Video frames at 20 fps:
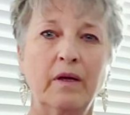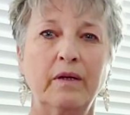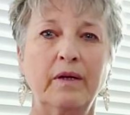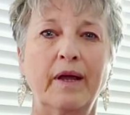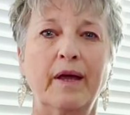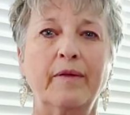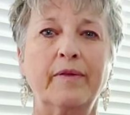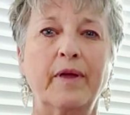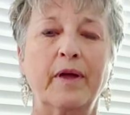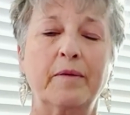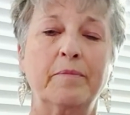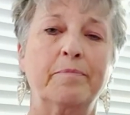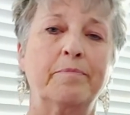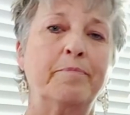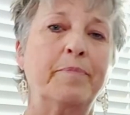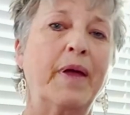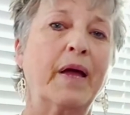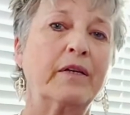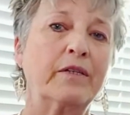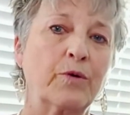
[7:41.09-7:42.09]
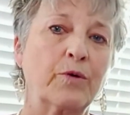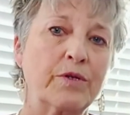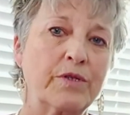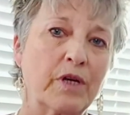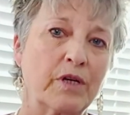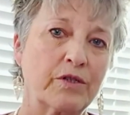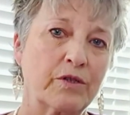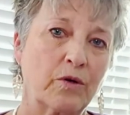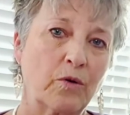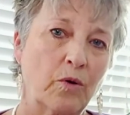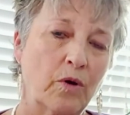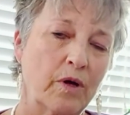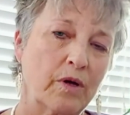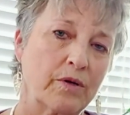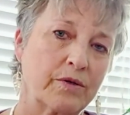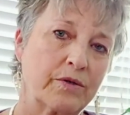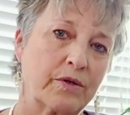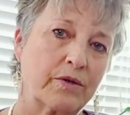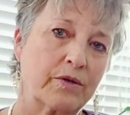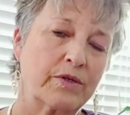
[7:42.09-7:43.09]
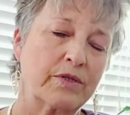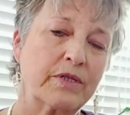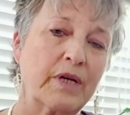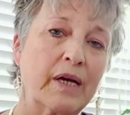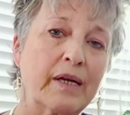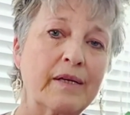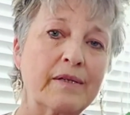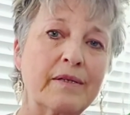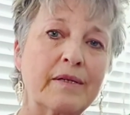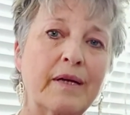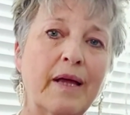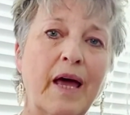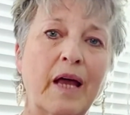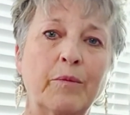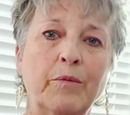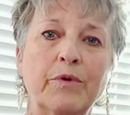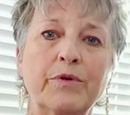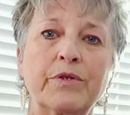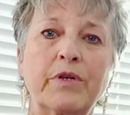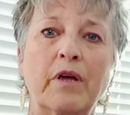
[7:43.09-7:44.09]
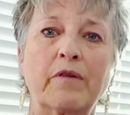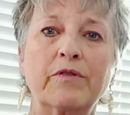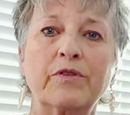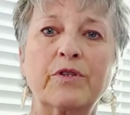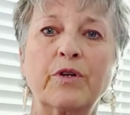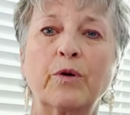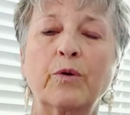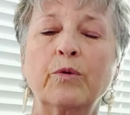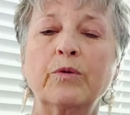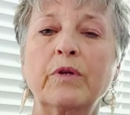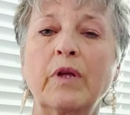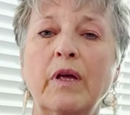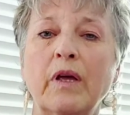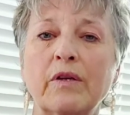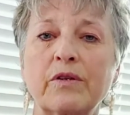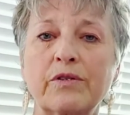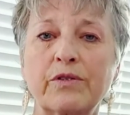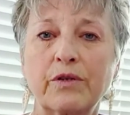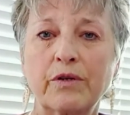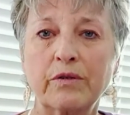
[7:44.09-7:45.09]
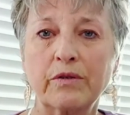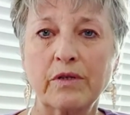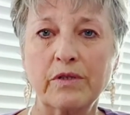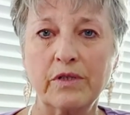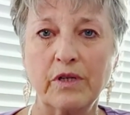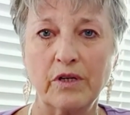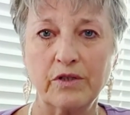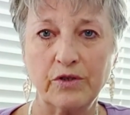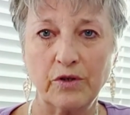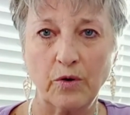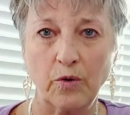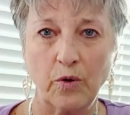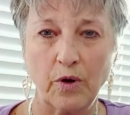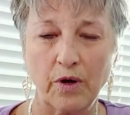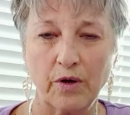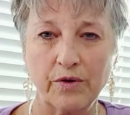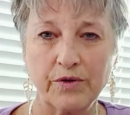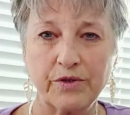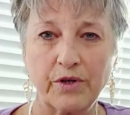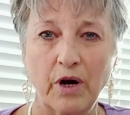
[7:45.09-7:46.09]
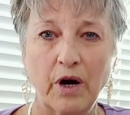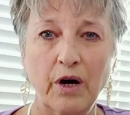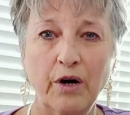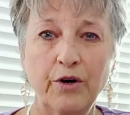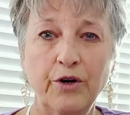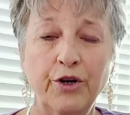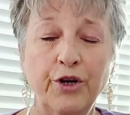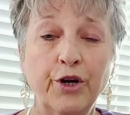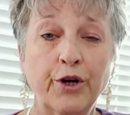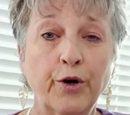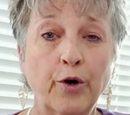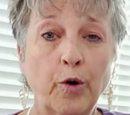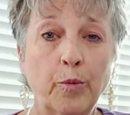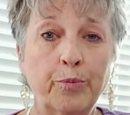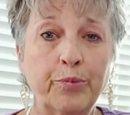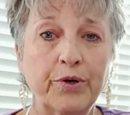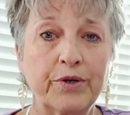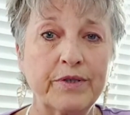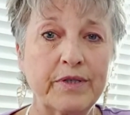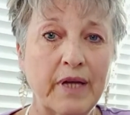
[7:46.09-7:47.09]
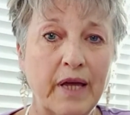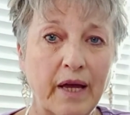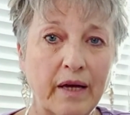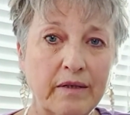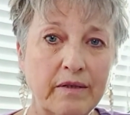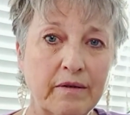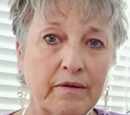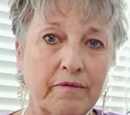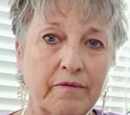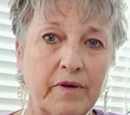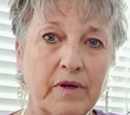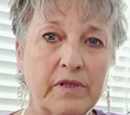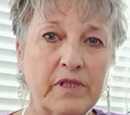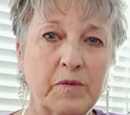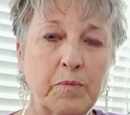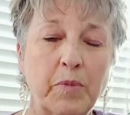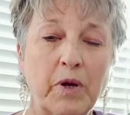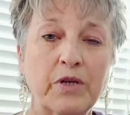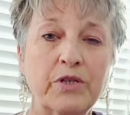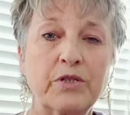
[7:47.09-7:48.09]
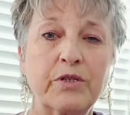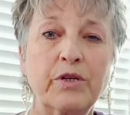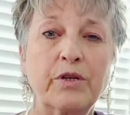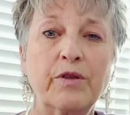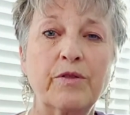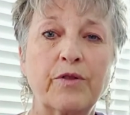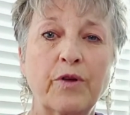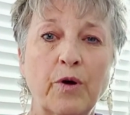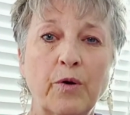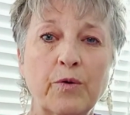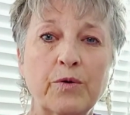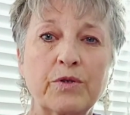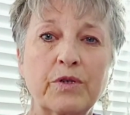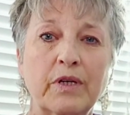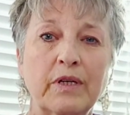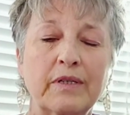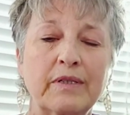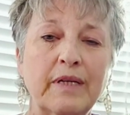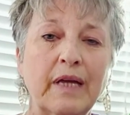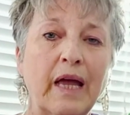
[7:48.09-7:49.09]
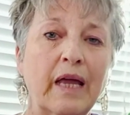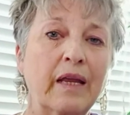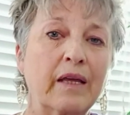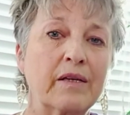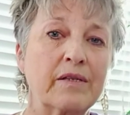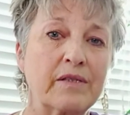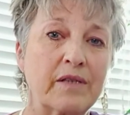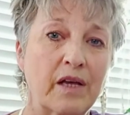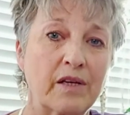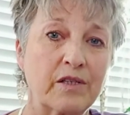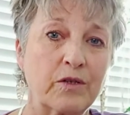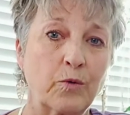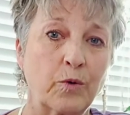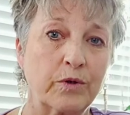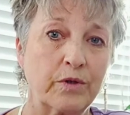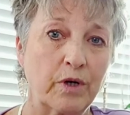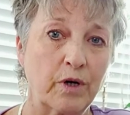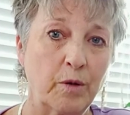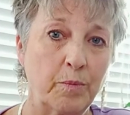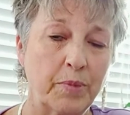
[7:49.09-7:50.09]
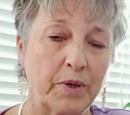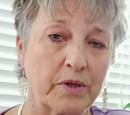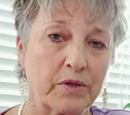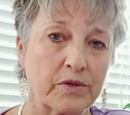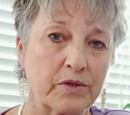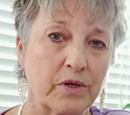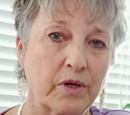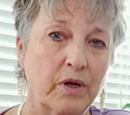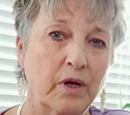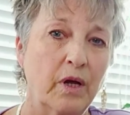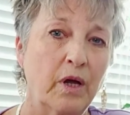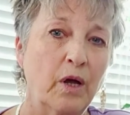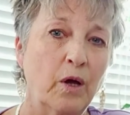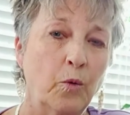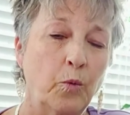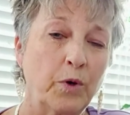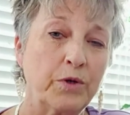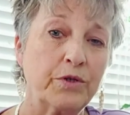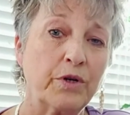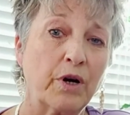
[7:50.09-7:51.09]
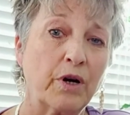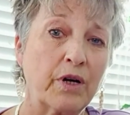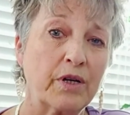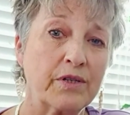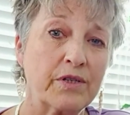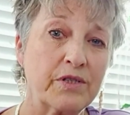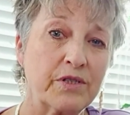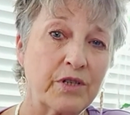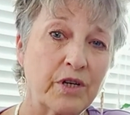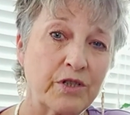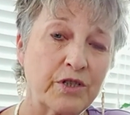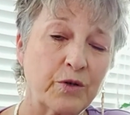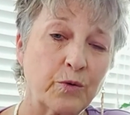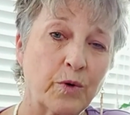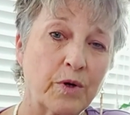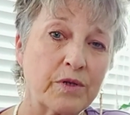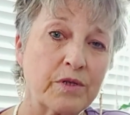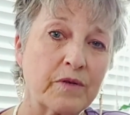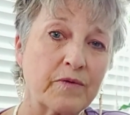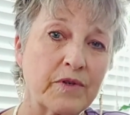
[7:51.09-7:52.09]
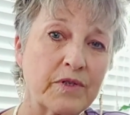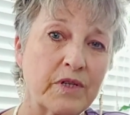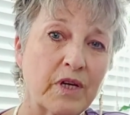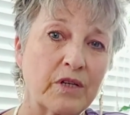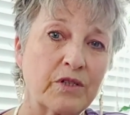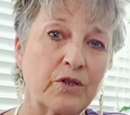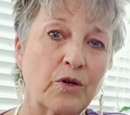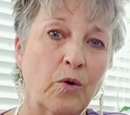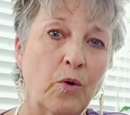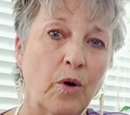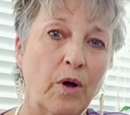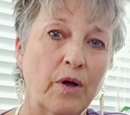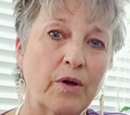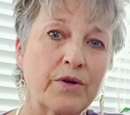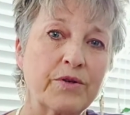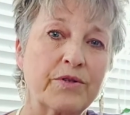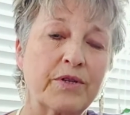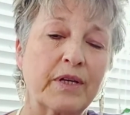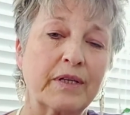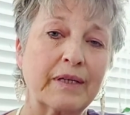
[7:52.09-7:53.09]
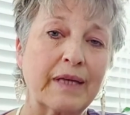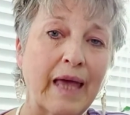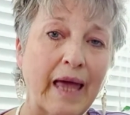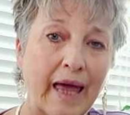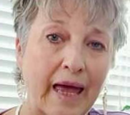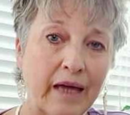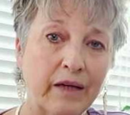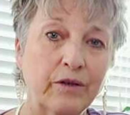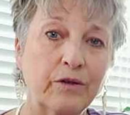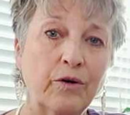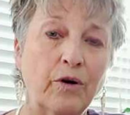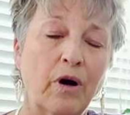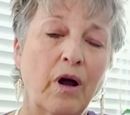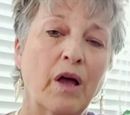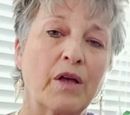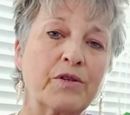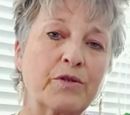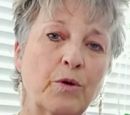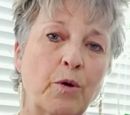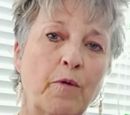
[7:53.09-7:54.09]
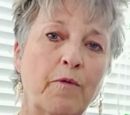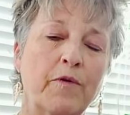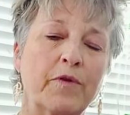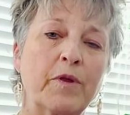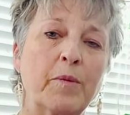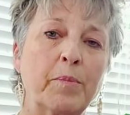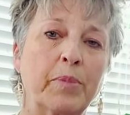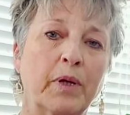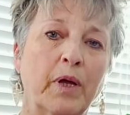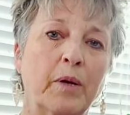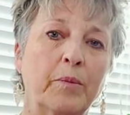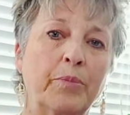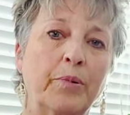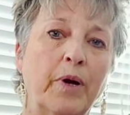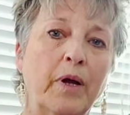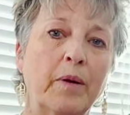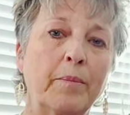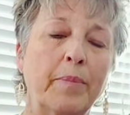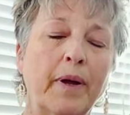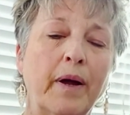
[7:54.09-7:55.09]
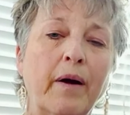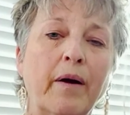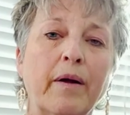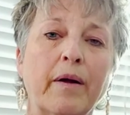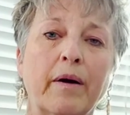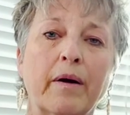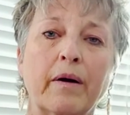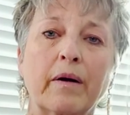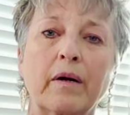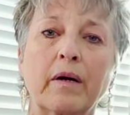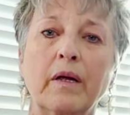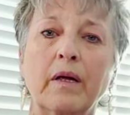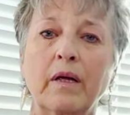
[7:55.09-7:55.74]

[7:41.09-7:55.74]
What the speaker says: Now then, back to essential oils. Studies in animals have shown that certain essential oils are neuroprotective, especially those containing sesquiterpenes, which are constituents of essential oils that can cross over the blood-brain barrier.